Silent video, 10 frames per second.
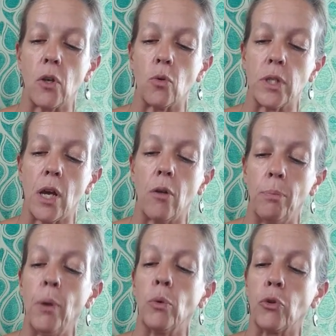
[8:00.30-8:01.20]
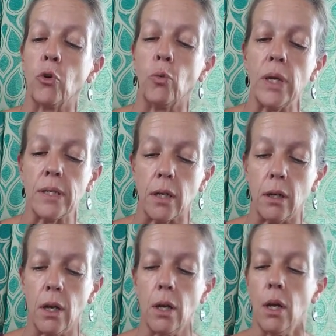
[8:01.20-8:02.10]
bomb-proof,
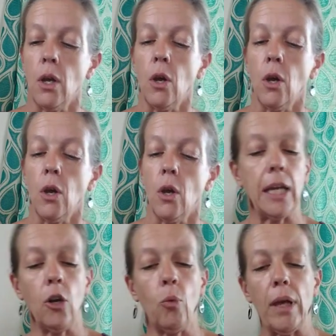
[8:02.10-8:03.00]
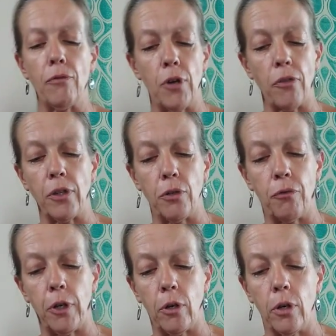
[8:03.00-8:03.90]
bulletproof, and
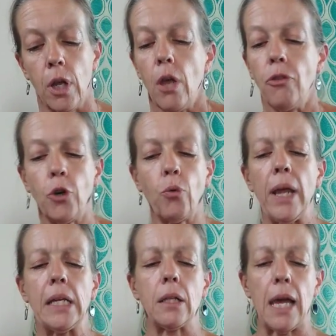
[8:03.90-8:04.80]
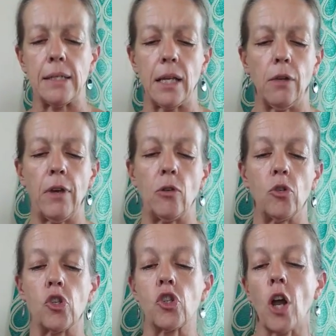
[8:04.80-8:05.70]
Canid-proof. So just relax and enjoy
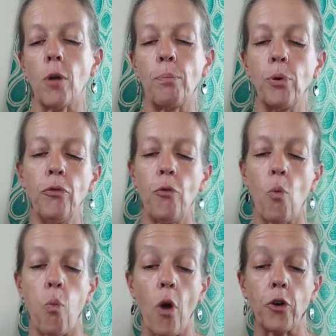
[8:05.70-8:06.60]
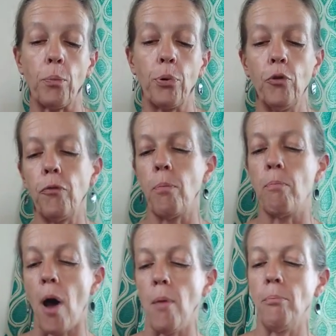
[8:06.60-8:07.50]
it. Oh,
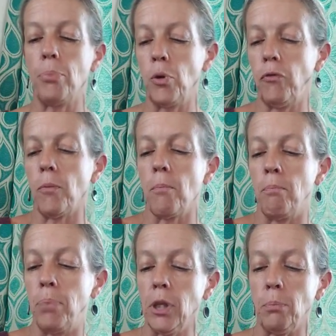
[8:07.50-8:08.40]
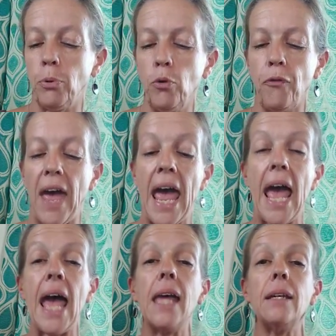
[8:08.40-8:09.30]
you Canid, you are vile
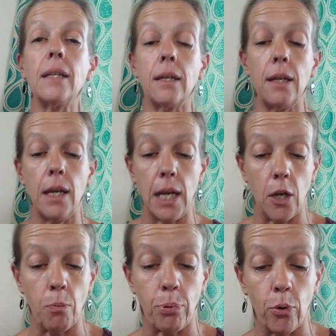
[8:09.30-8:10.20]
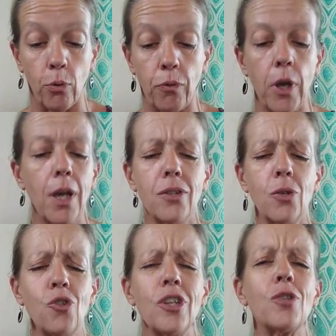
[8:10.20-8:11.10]
and vermicious, cried
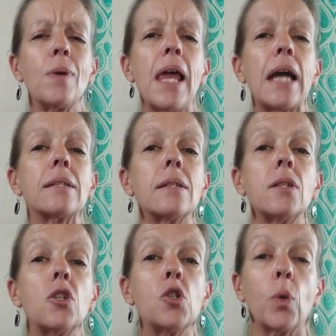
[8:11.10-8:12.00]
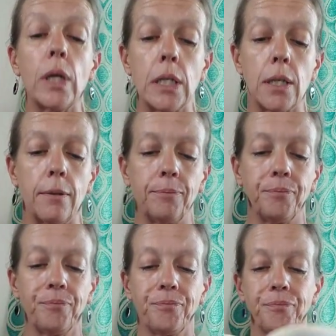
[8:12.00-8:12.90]
Mr. Wonka. You are
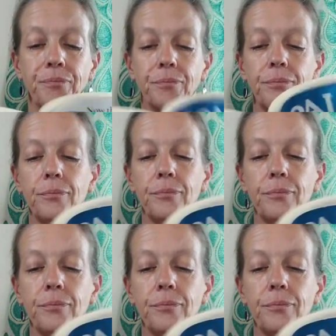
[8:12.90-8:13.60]
slimy and